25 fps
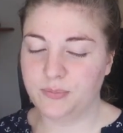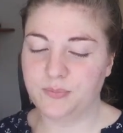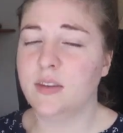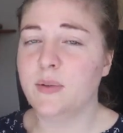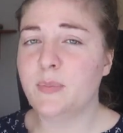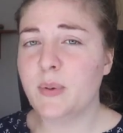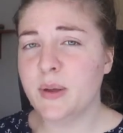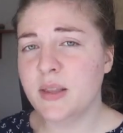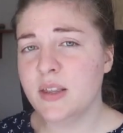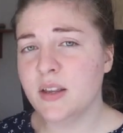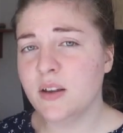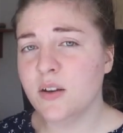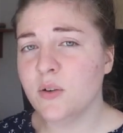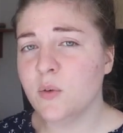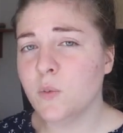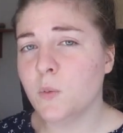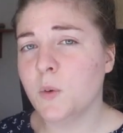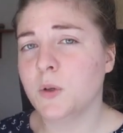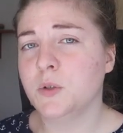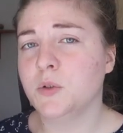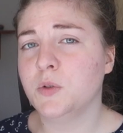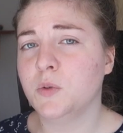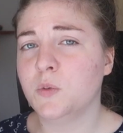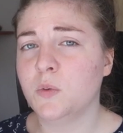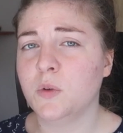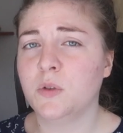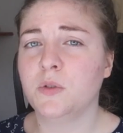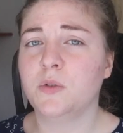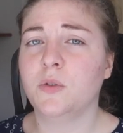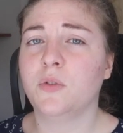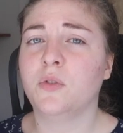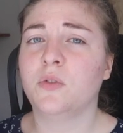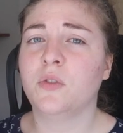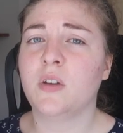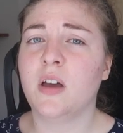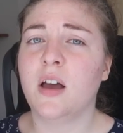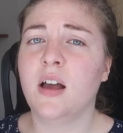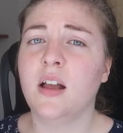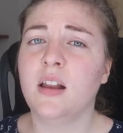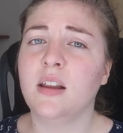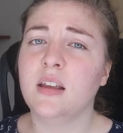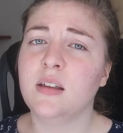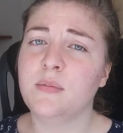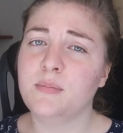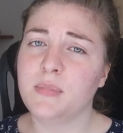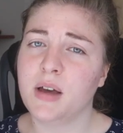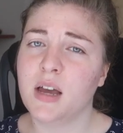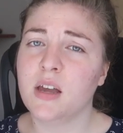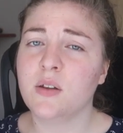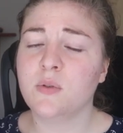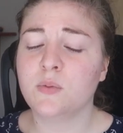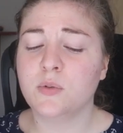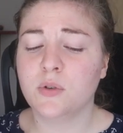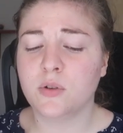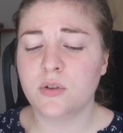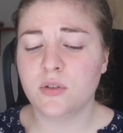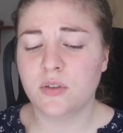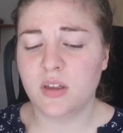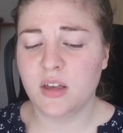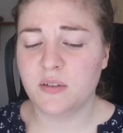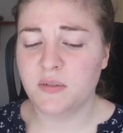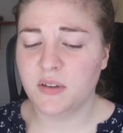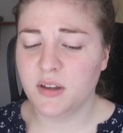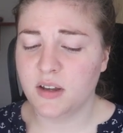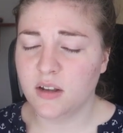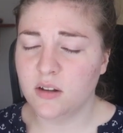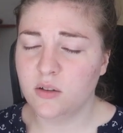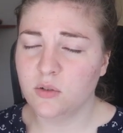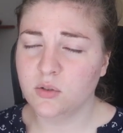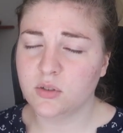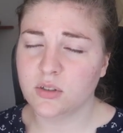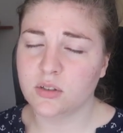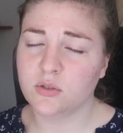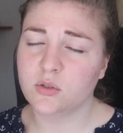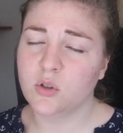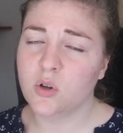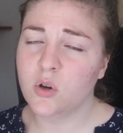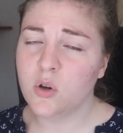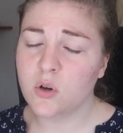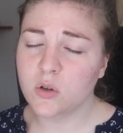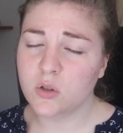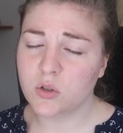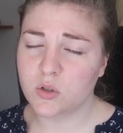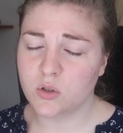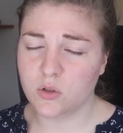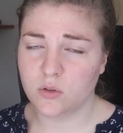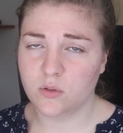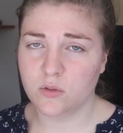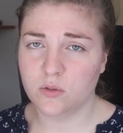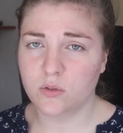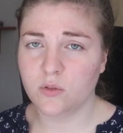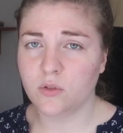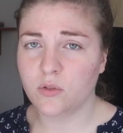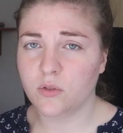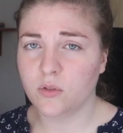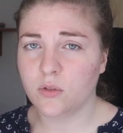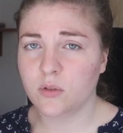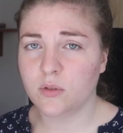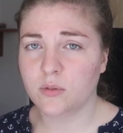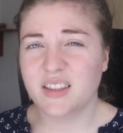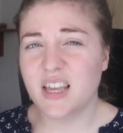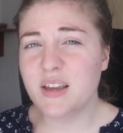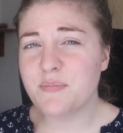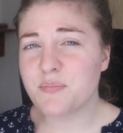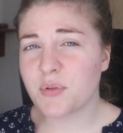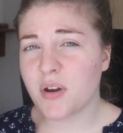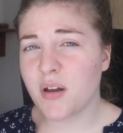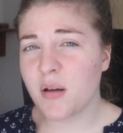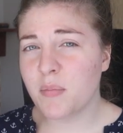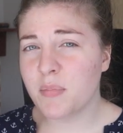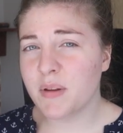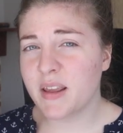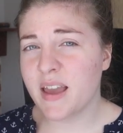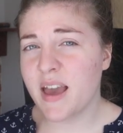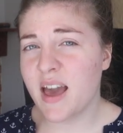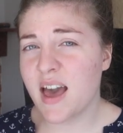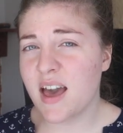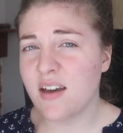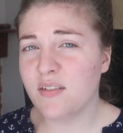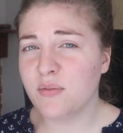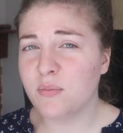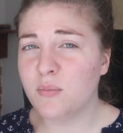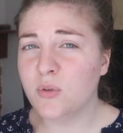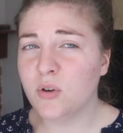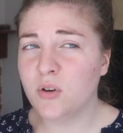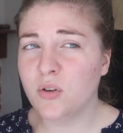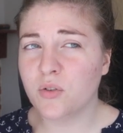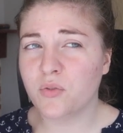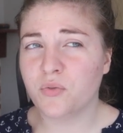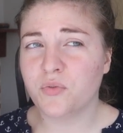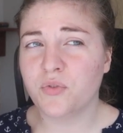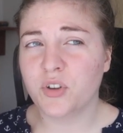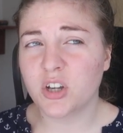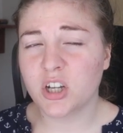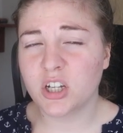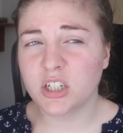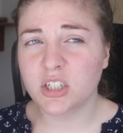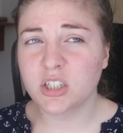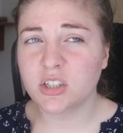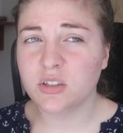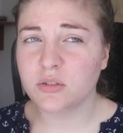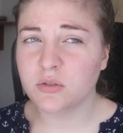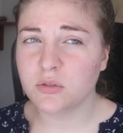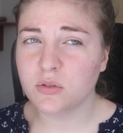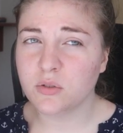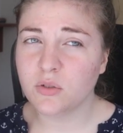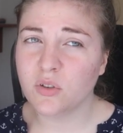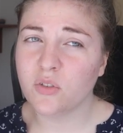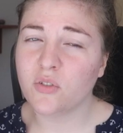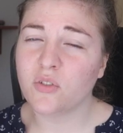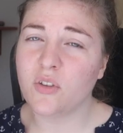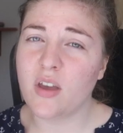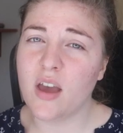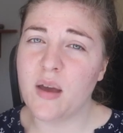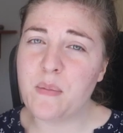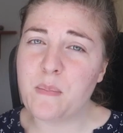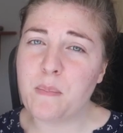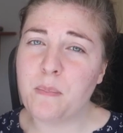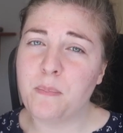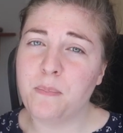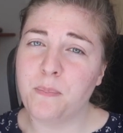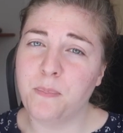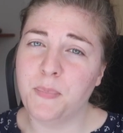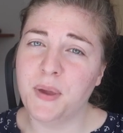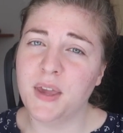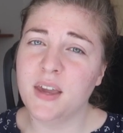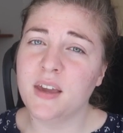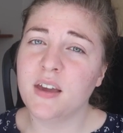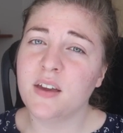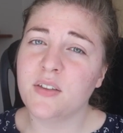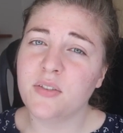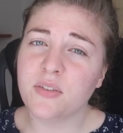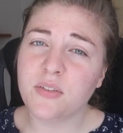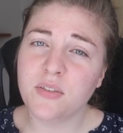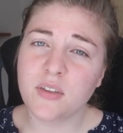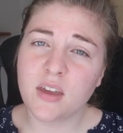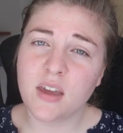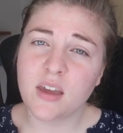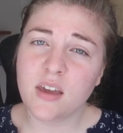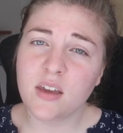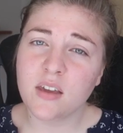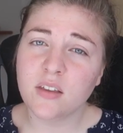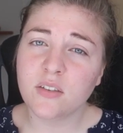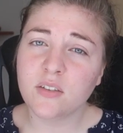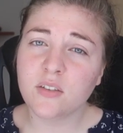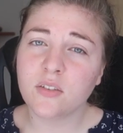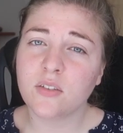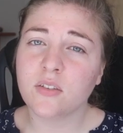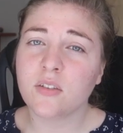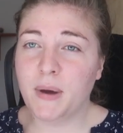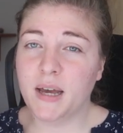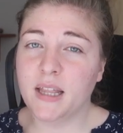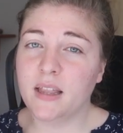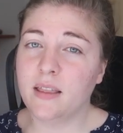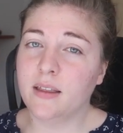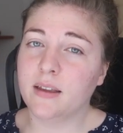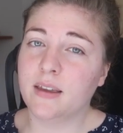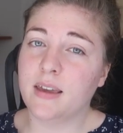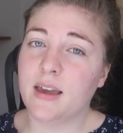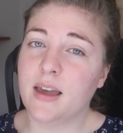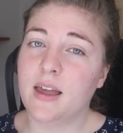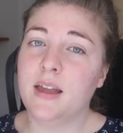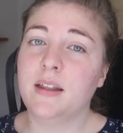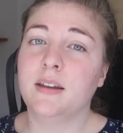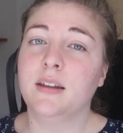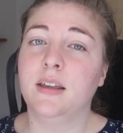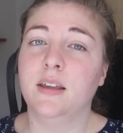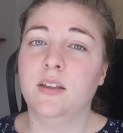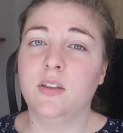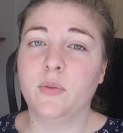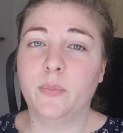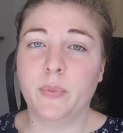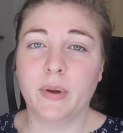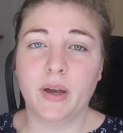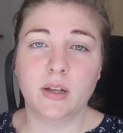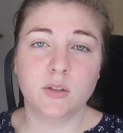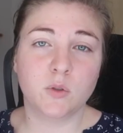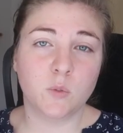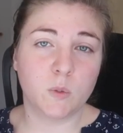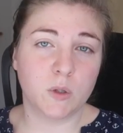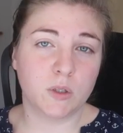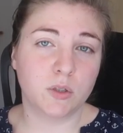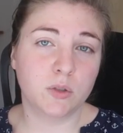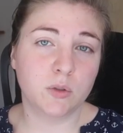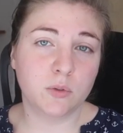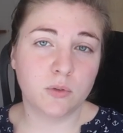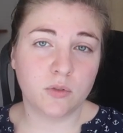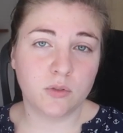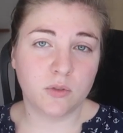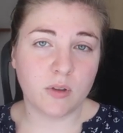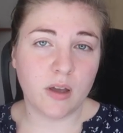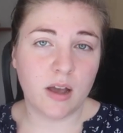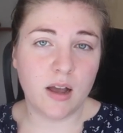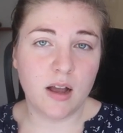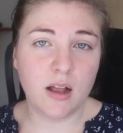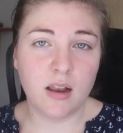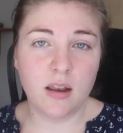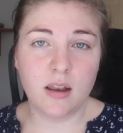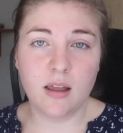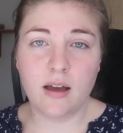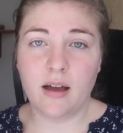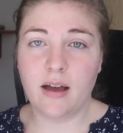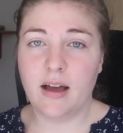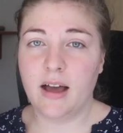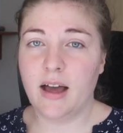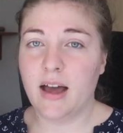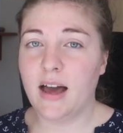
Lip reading: Depending on what you want to sell, it might be worth having a look at auctions. They probably have more furniture and bigger things, but again, it depends what you sell.